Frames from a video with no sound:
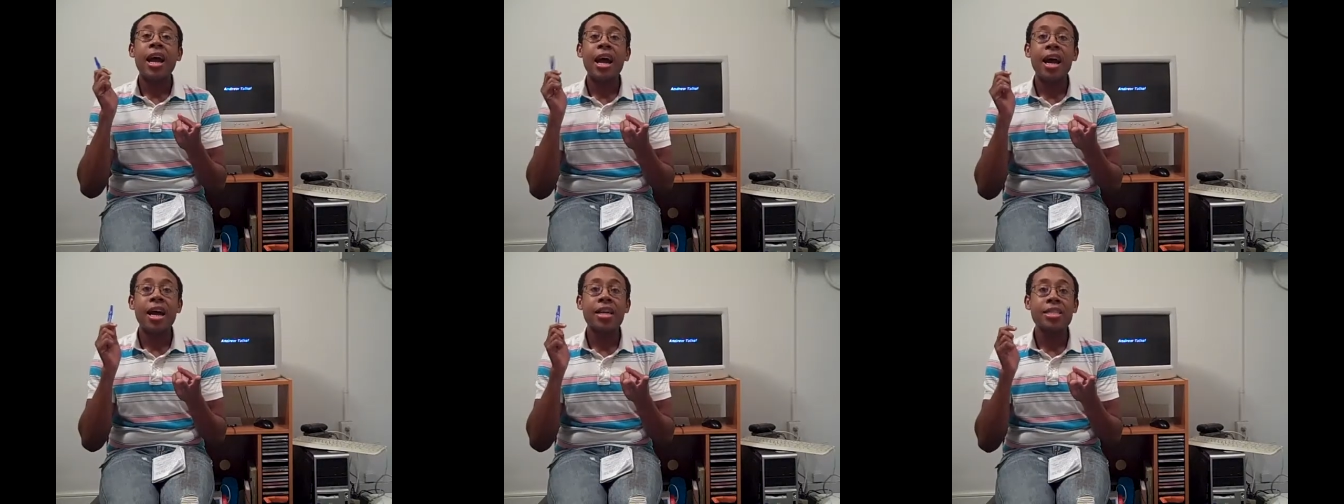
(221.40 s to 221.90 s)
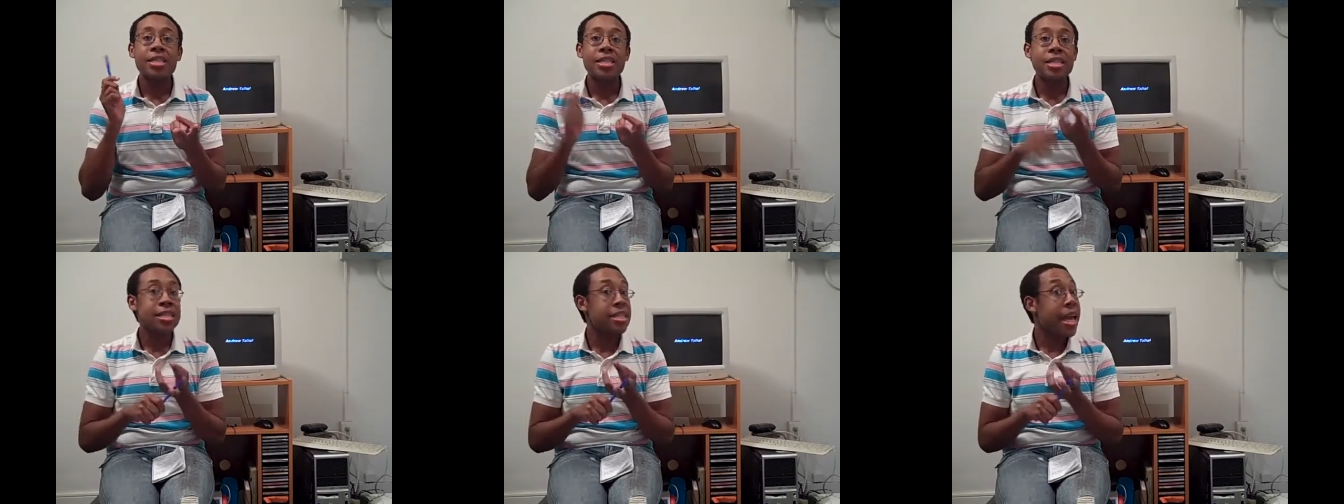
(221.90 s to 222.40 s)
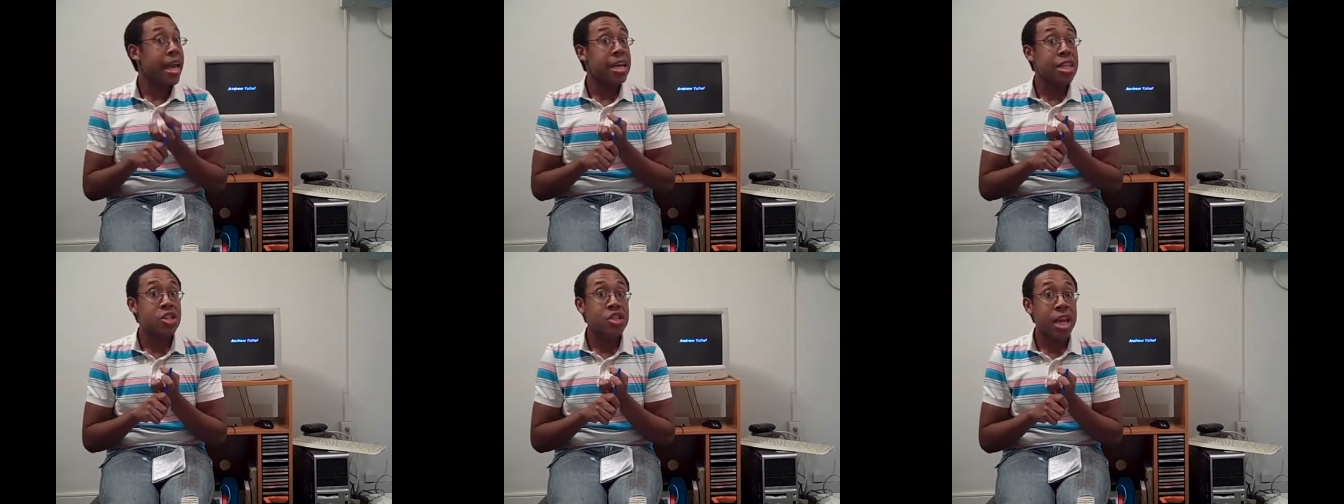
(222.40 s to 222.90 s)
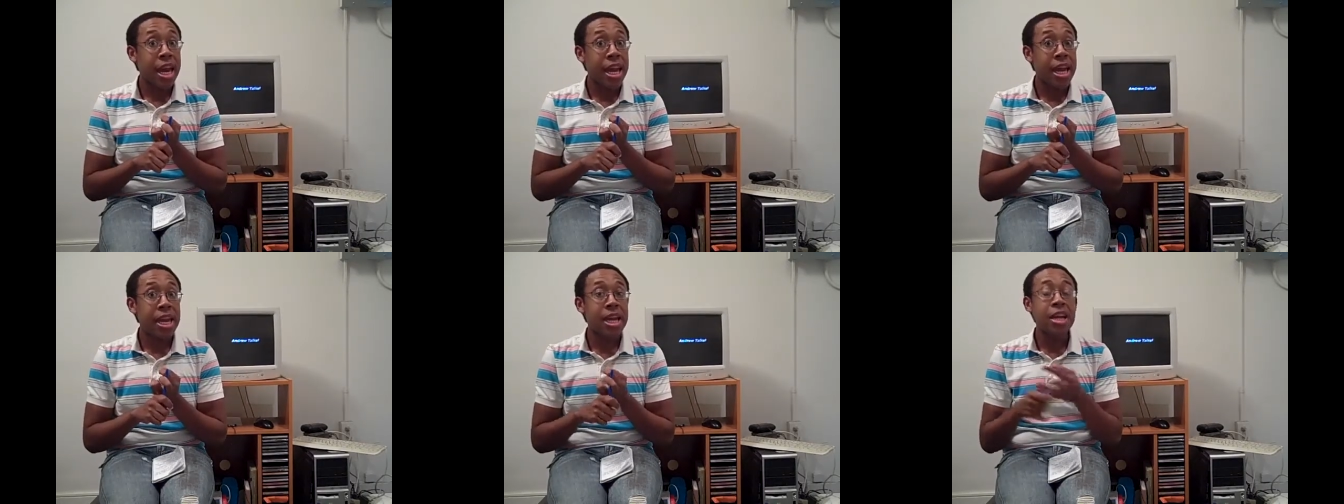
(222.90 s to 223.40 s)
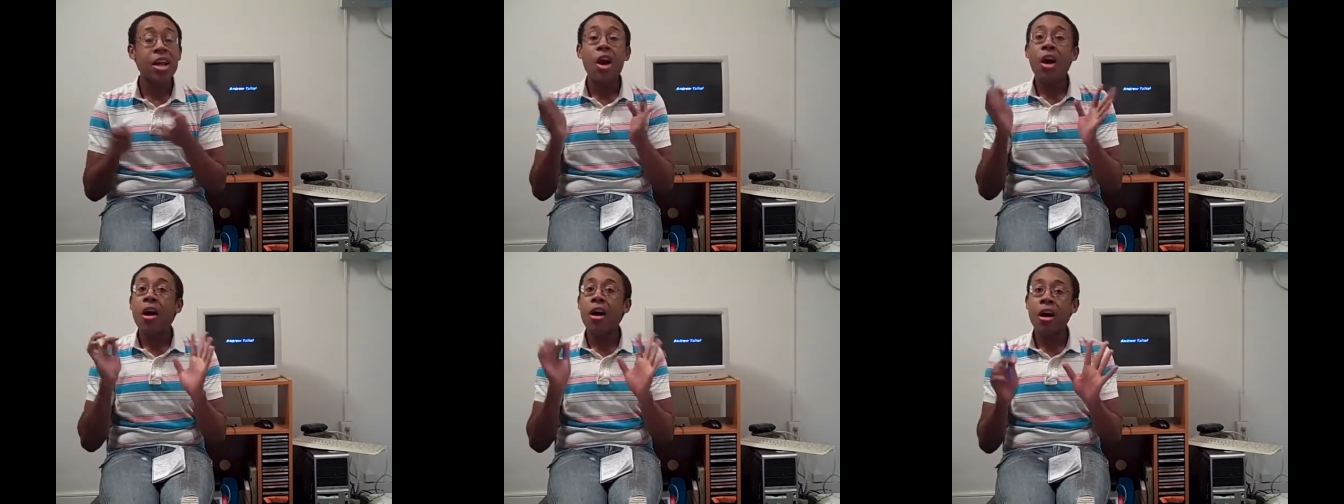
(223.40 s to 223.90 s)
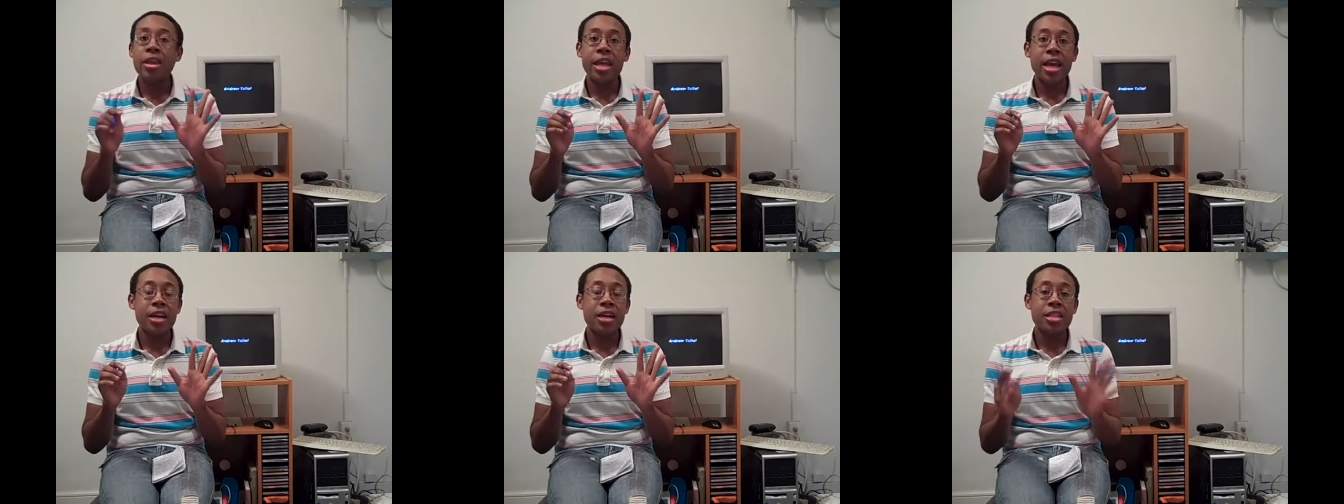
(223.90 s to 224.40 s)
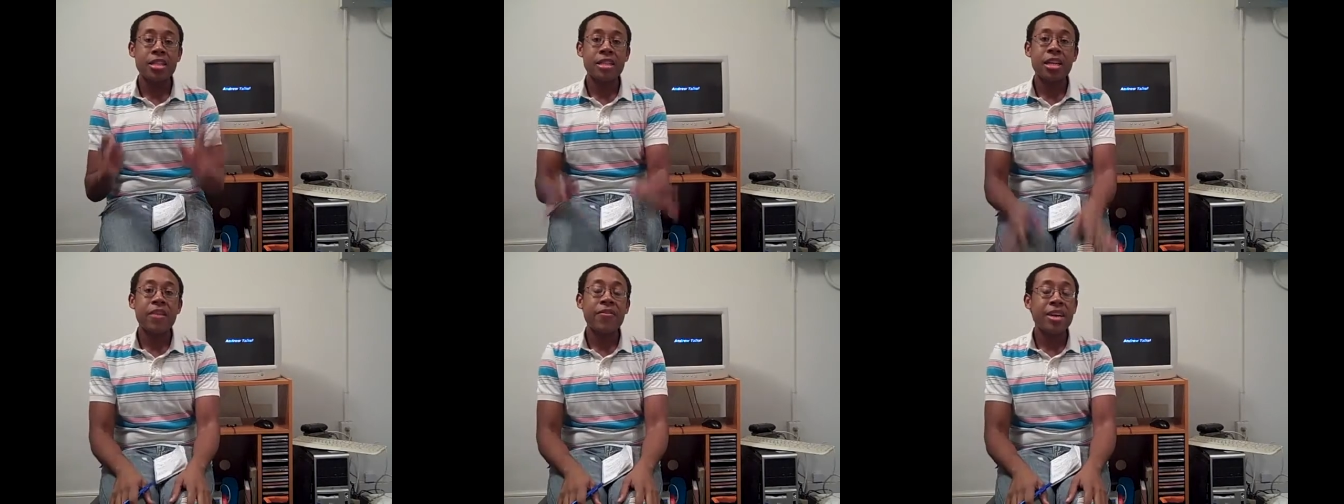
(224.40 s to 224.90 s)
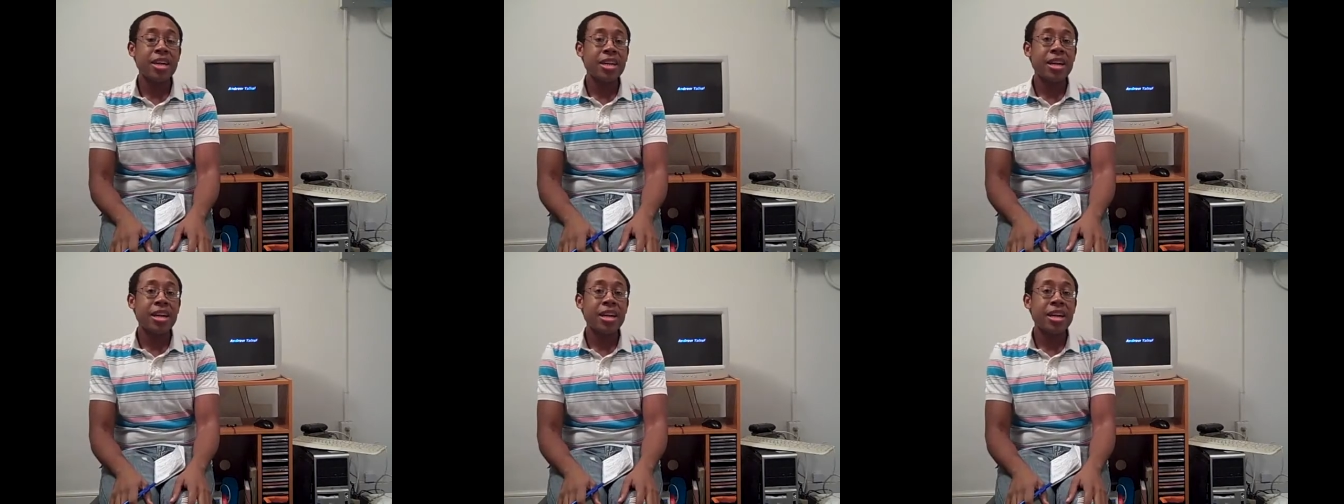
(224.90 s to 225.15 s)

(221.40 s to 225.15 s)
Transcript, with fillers: Uh, stay in the shade. All that good stuff.